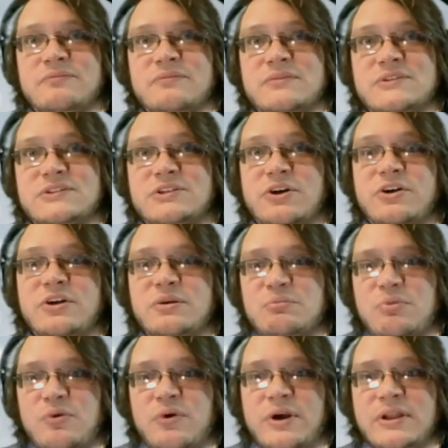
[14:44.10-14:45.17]
starting
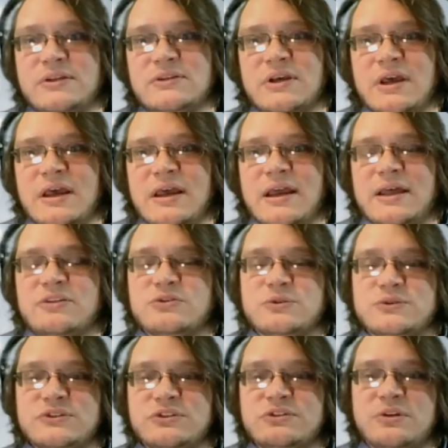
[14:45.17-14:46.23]
point, and there will
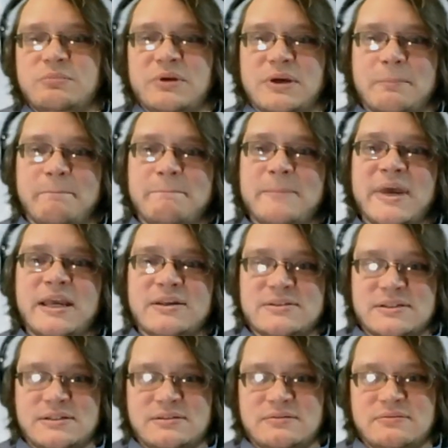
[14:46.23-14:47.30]
certainly be
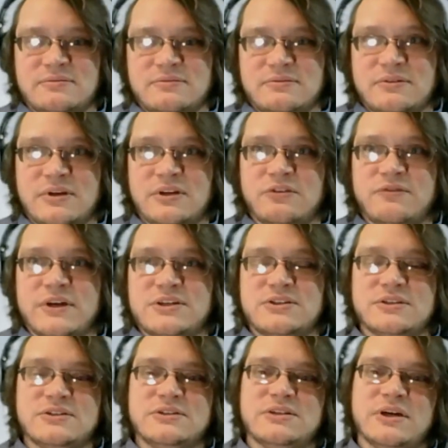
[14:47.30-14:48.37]
amazing
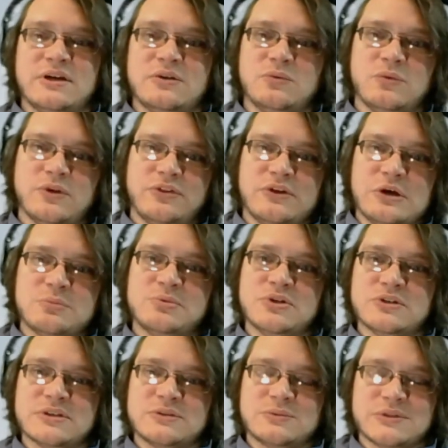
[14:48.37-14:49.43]
innovations done with
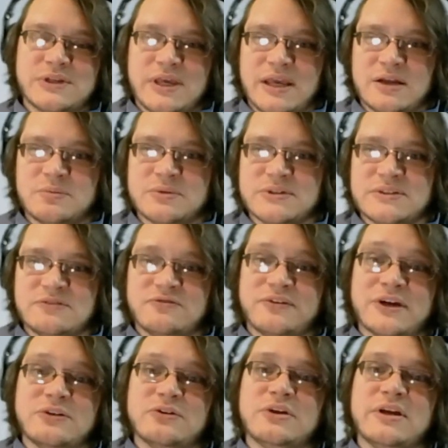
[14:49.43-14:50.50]
therapeutics with cannabis and
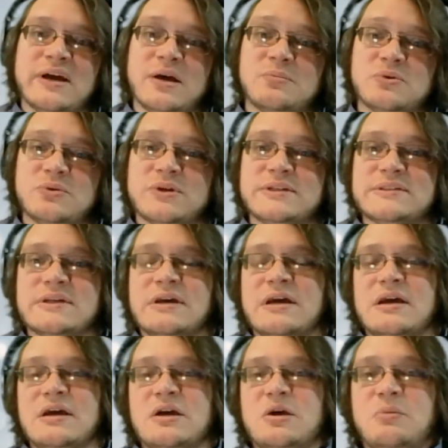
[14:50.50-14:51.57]
phytocannabinoids.
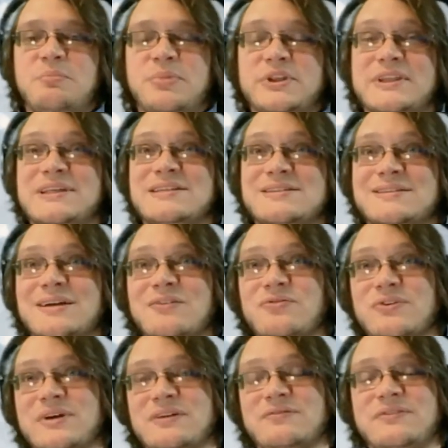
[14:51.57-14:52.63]
But the
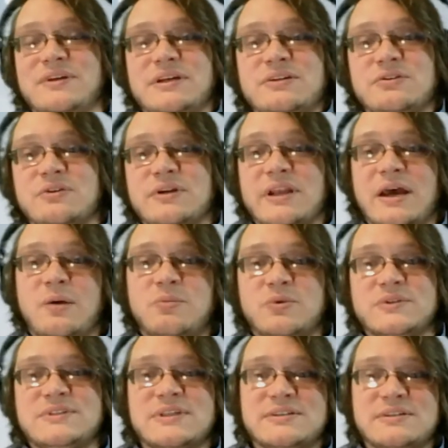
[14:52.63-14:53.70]
discovery of the
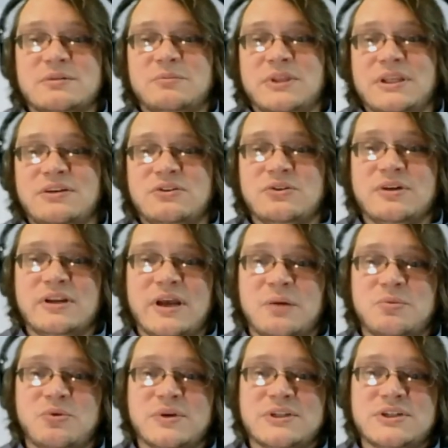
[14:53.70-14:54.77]
endocannabinoid system and the
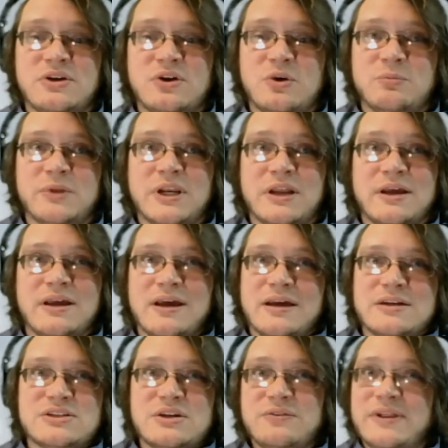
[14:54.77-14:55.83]
endocannabinoid dome, and
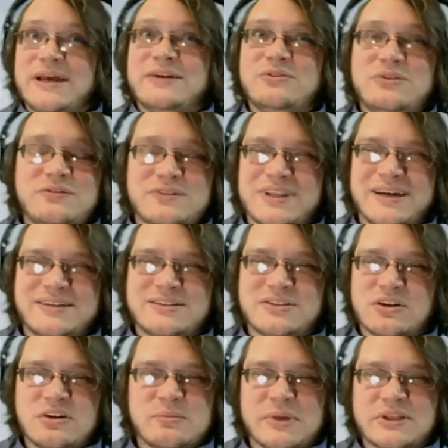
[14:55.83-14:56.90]
generally, I don't even like to
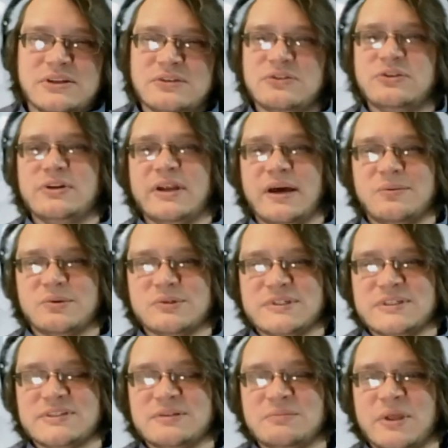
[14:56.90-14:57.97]
talk about the endocannabinoid
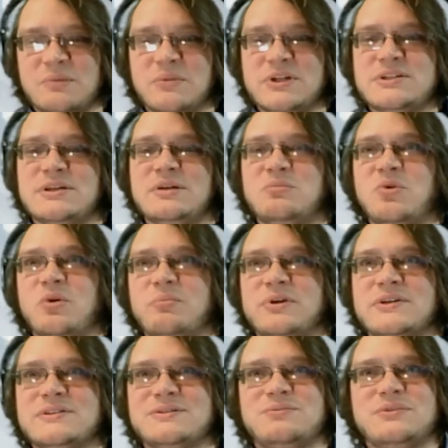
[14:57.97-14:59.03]
system that much anymore
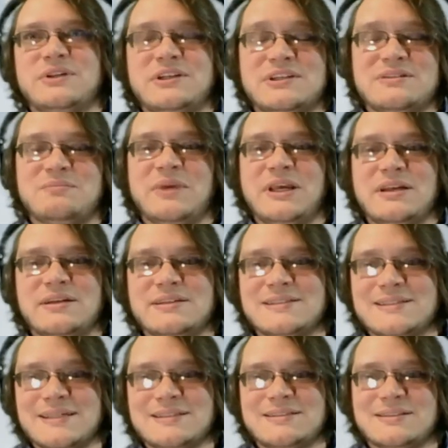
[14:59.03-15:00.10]
because it really doesn't make any
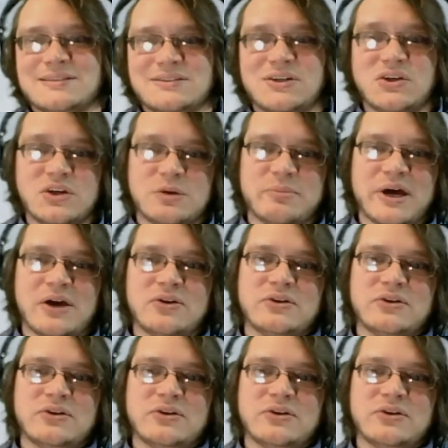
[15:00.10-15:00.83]
sense to talk about